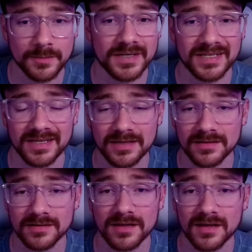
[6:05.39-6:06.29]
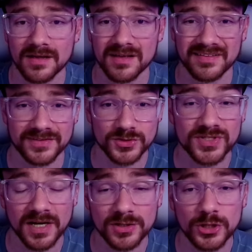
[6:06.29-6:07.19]
I mean, again, there's
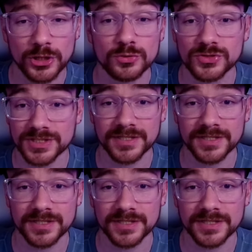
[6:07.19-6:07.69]
not a huge